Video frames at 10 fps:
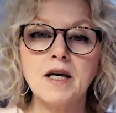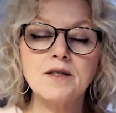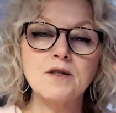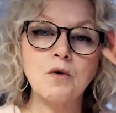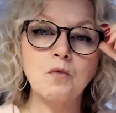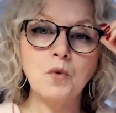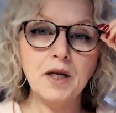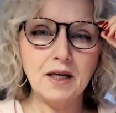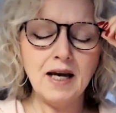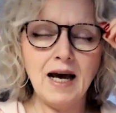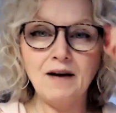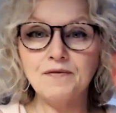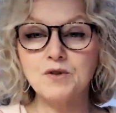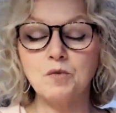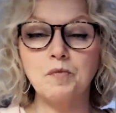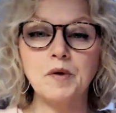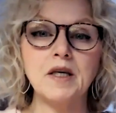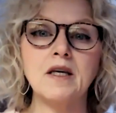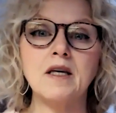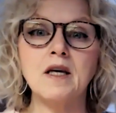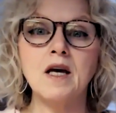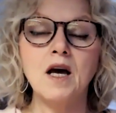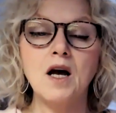So we have to be